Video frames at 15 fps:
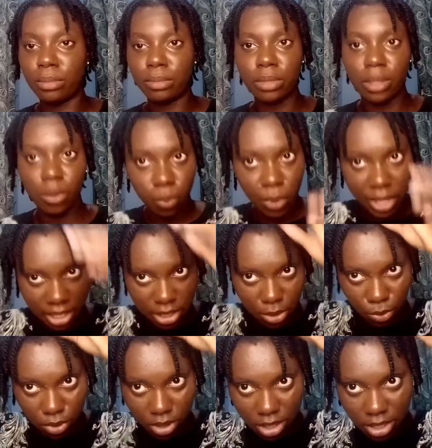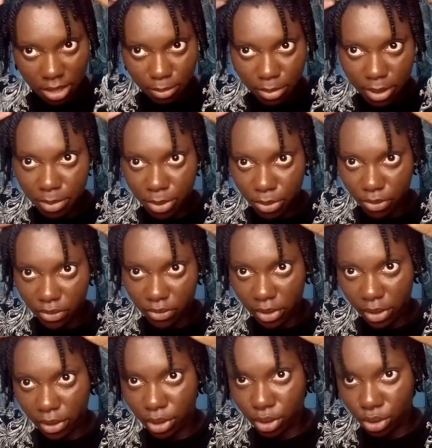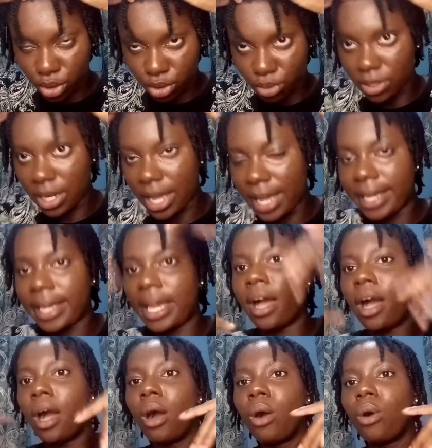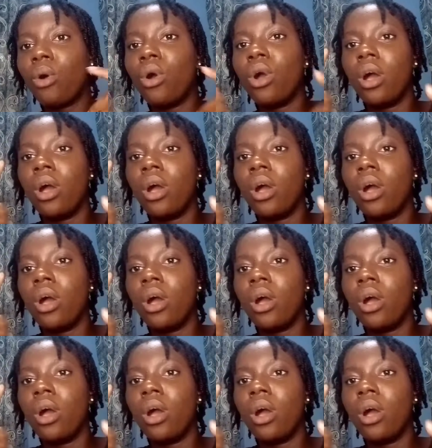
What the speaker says: the width would simply be referring to like how